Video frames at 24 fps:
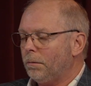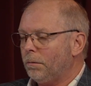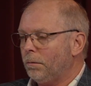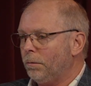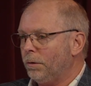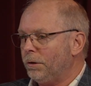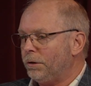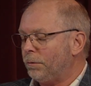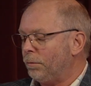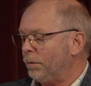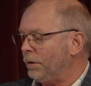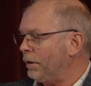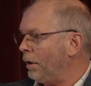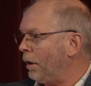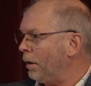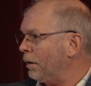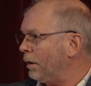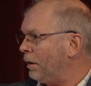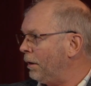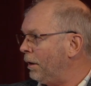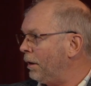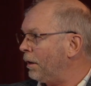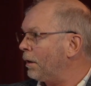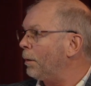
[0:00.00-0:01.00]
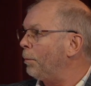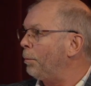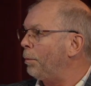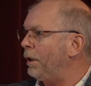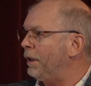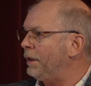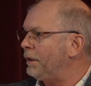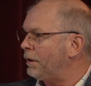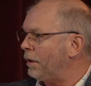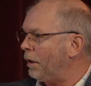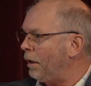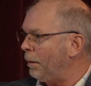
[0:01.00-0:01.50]
which resulted in a
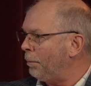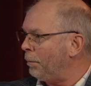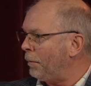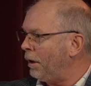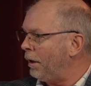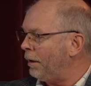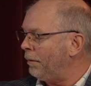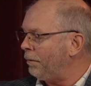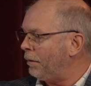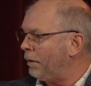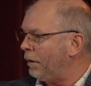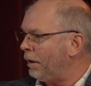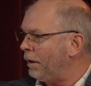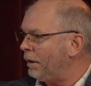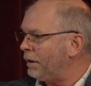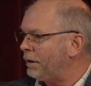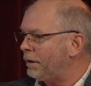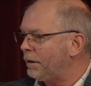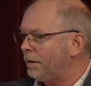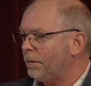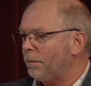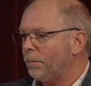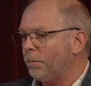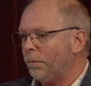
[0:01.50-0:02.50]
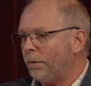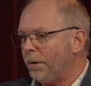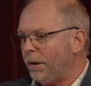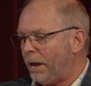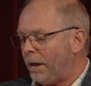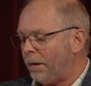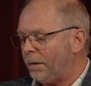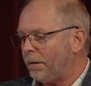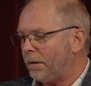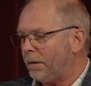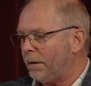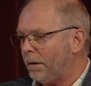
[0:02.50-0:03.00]
compressed timeline for us right
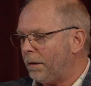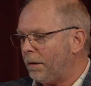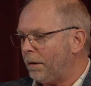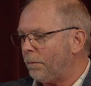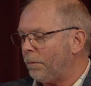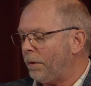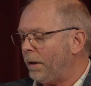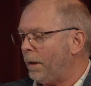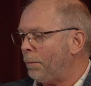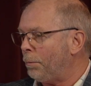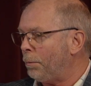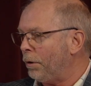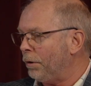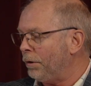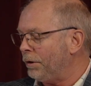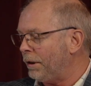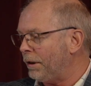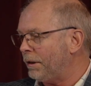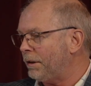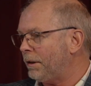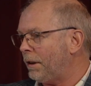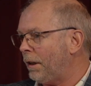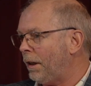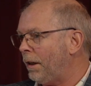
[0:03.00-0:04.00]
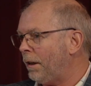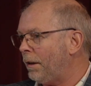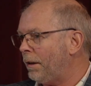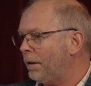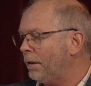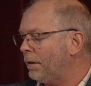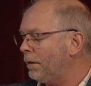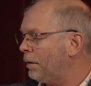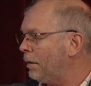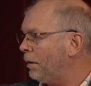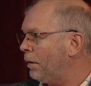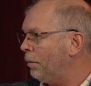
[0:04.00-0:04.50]
at, uh, right at project start.
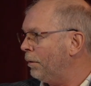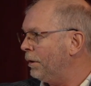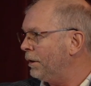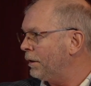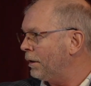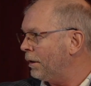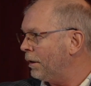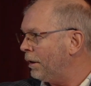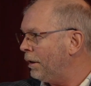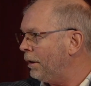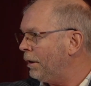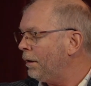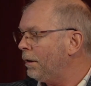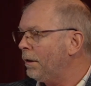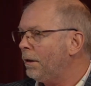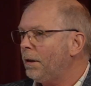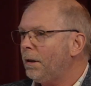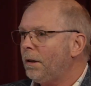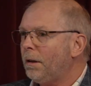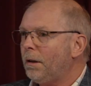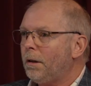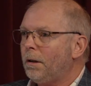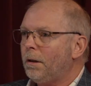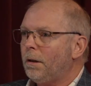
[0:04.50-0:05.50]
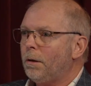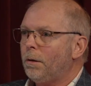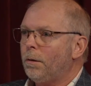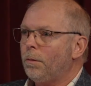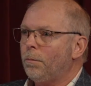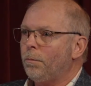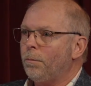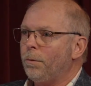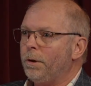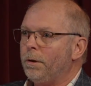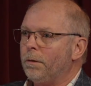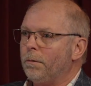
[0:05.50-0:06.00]
Originally,
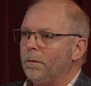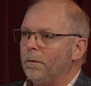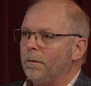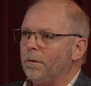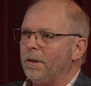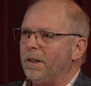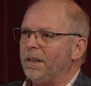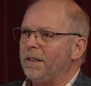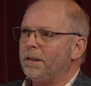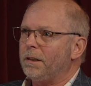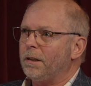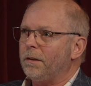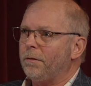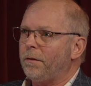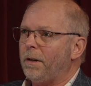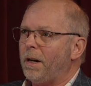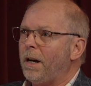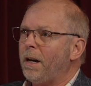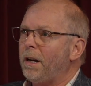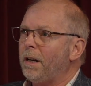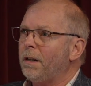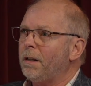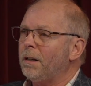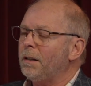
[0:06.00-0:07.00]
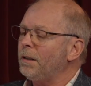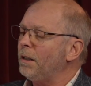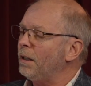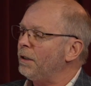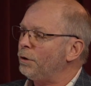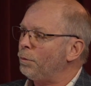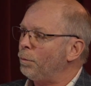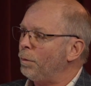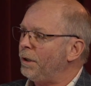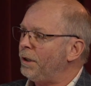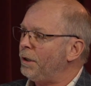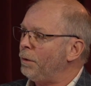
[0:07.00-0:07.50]
would have liked to have had a, a
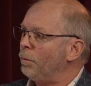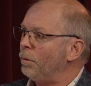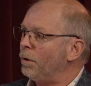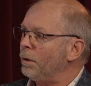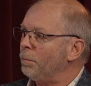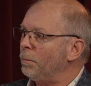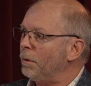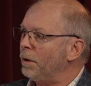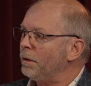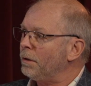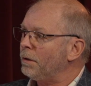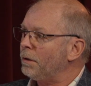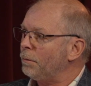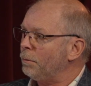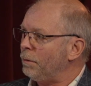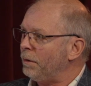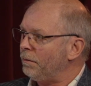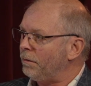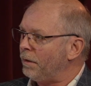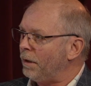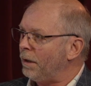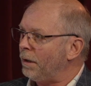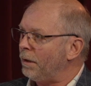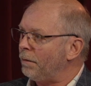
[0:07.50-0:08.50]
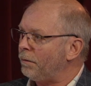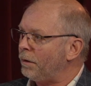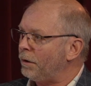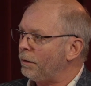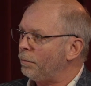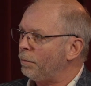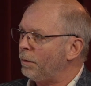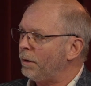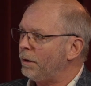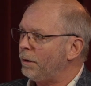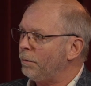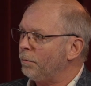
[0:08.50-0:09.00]
21 month. We filed for a
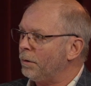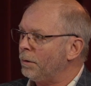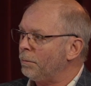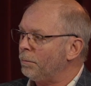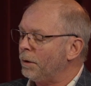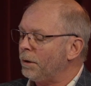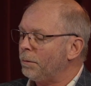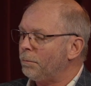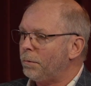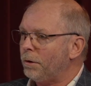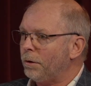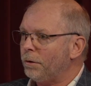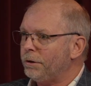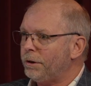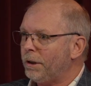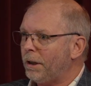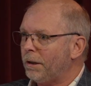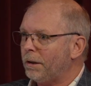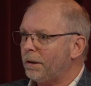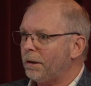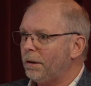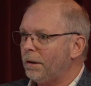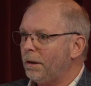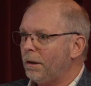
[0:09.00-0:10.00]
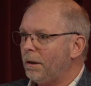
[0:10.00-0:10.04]
21 month project,